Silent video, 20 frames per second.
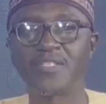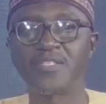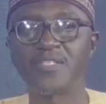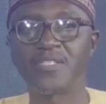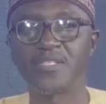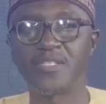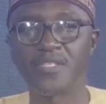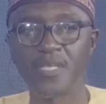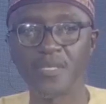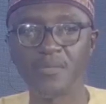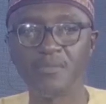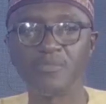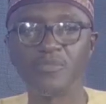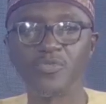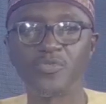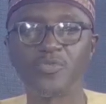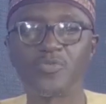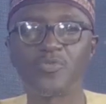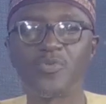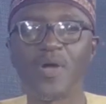
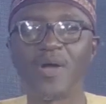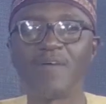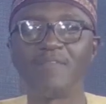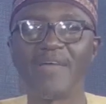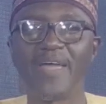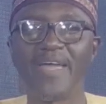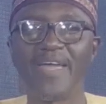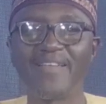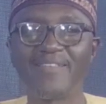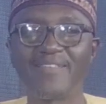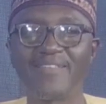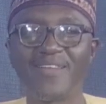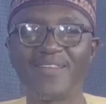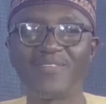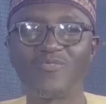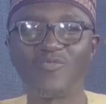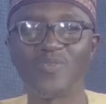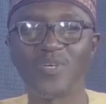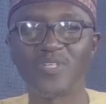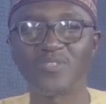seems to have
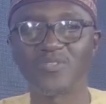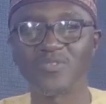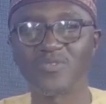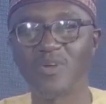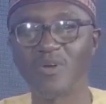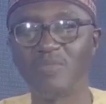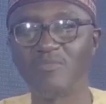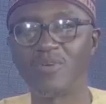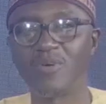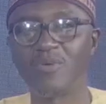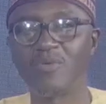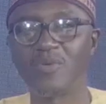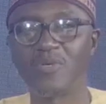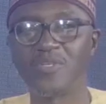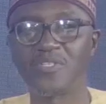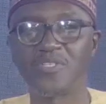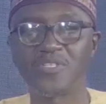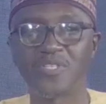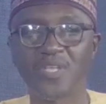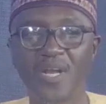entered what some will
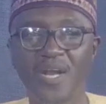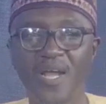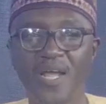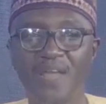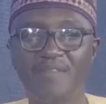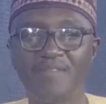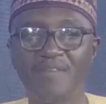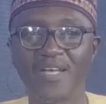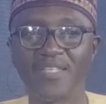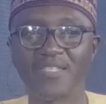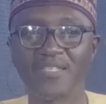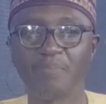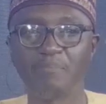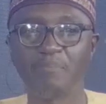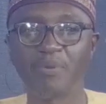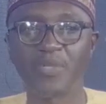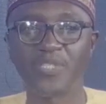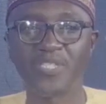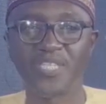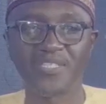describe as a
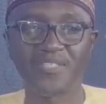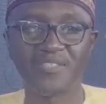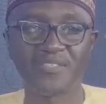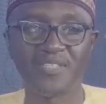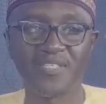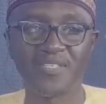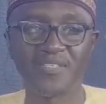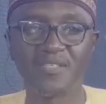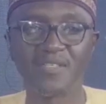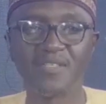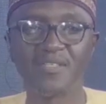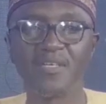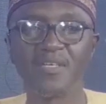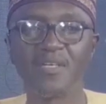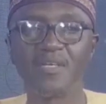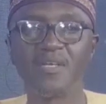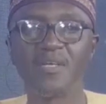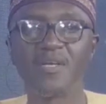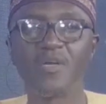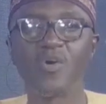protest season,
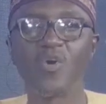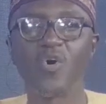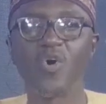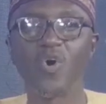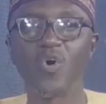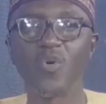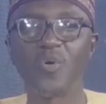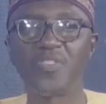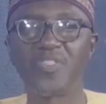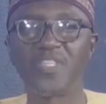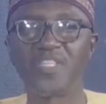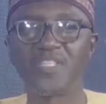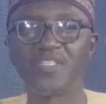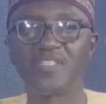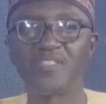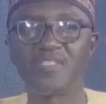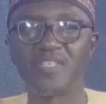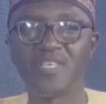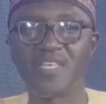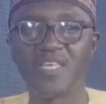owing to the
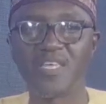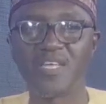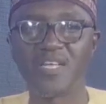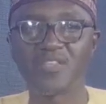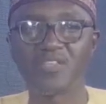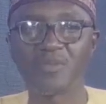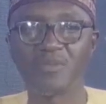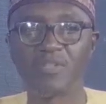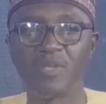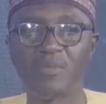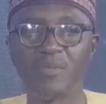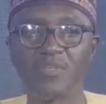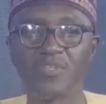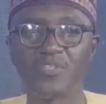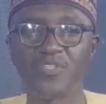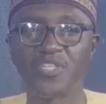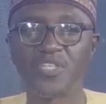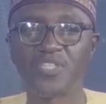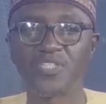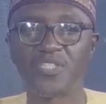series of
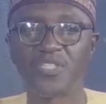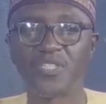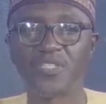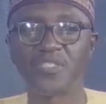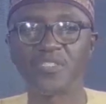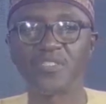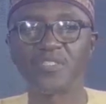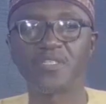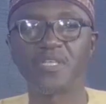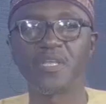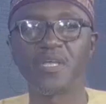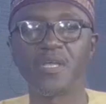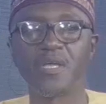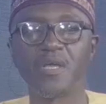demonstrations,